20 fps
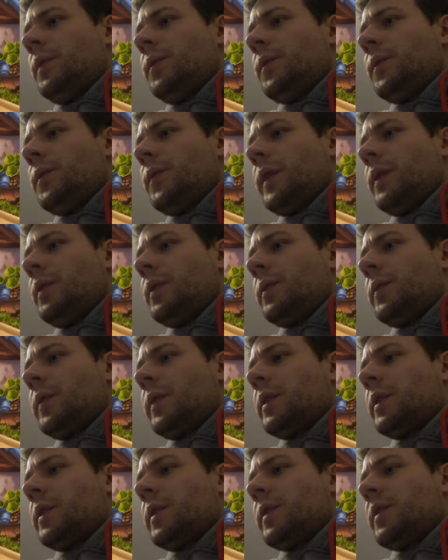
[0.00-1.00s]
Defender of
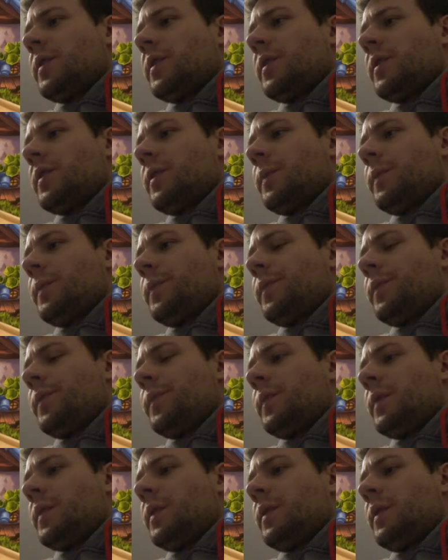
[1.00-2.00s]
Argus.
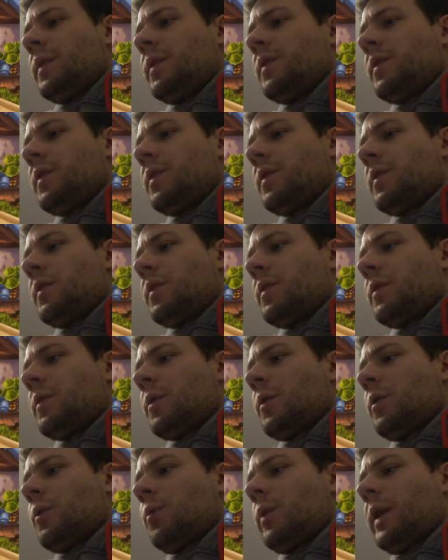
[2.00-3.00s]
That's
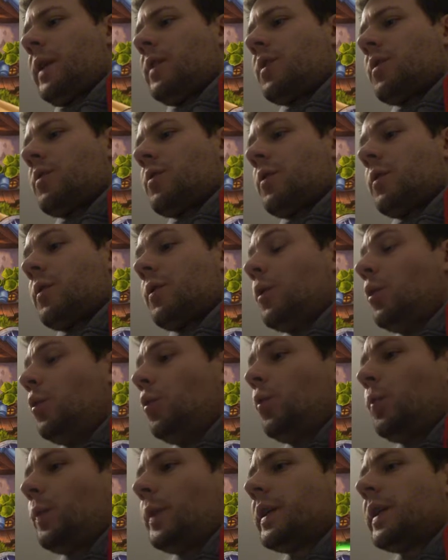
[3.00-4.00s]
quite strong.
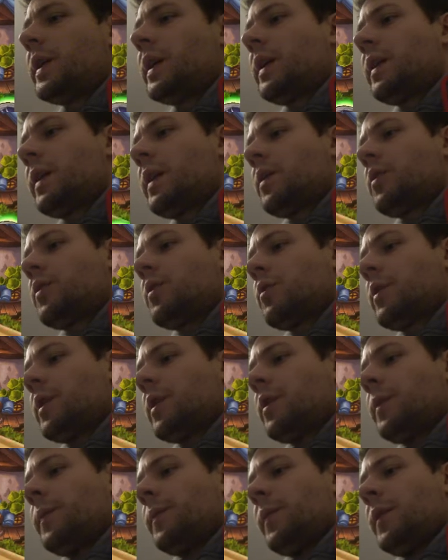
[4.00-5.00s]
Oh, but I get Azure
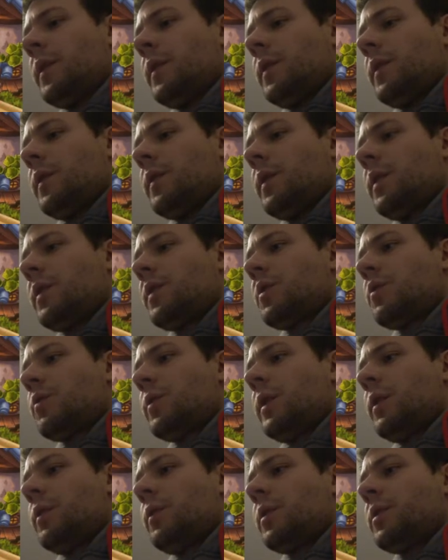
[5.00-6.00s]
Drake. That's
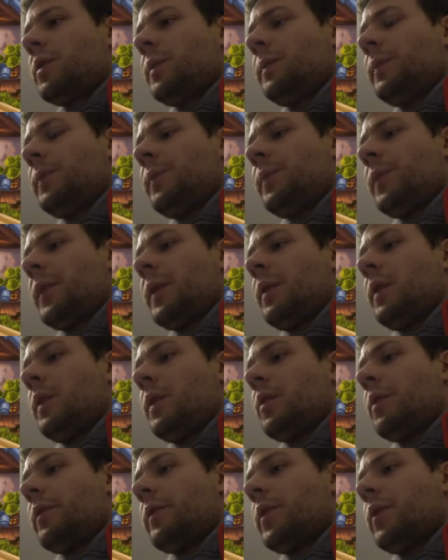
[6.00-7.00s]
really good.
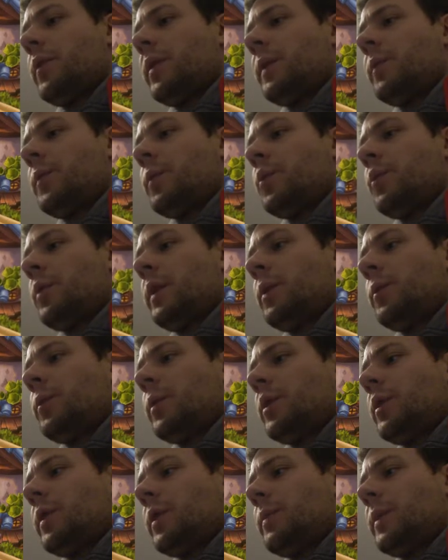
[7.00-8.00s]
Although I'm really
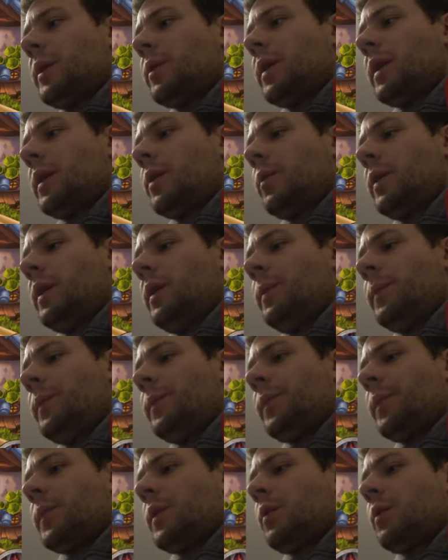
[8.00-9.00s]
worried about AoE.
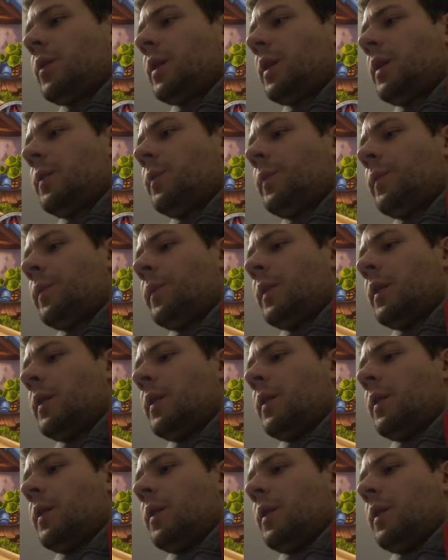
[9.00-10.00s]
Okay.
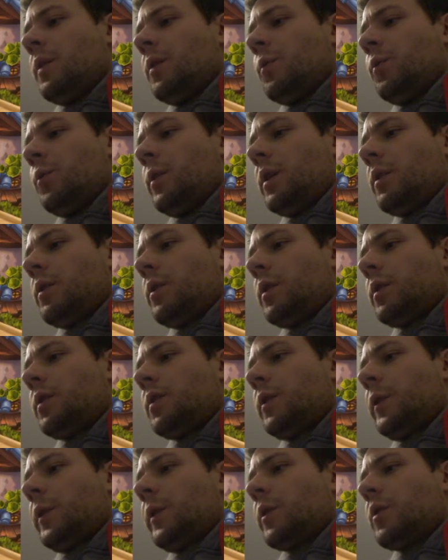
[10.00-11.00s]
We
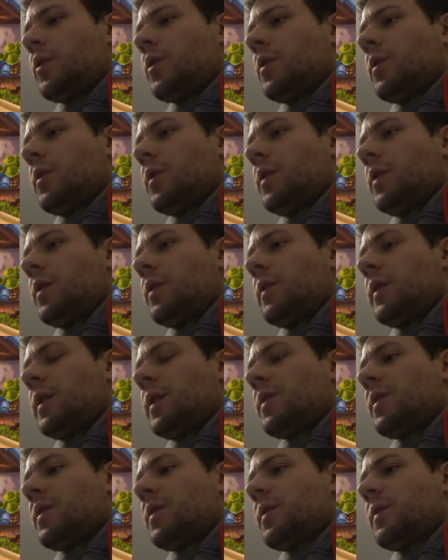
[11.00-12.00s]
got the Auctioneer.
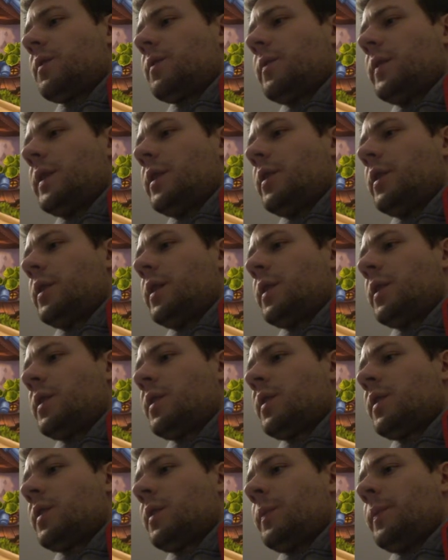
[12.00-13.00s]
That's very
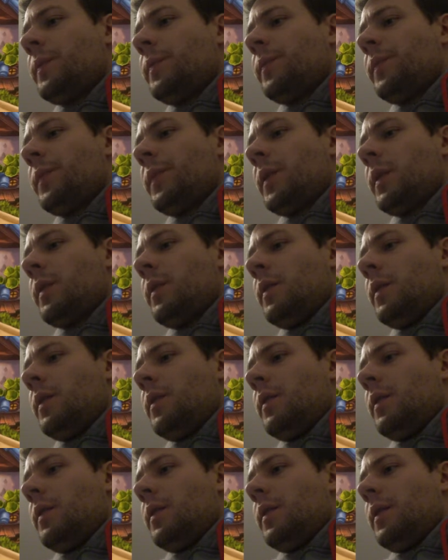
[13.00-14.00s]
nice.
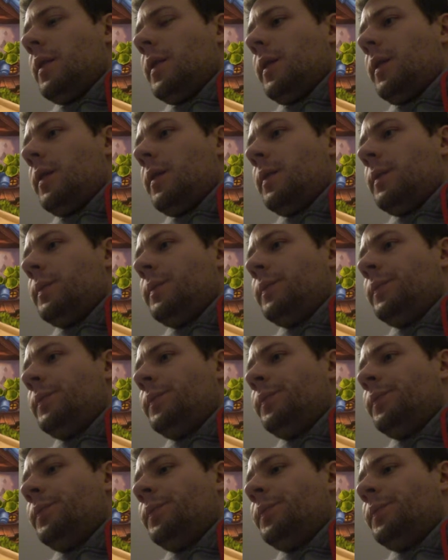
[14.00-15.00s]

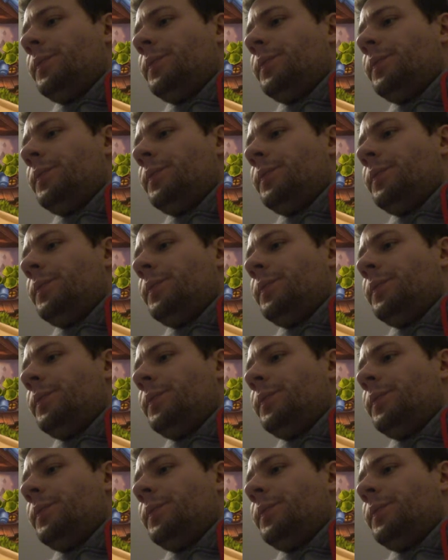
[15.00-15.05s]
So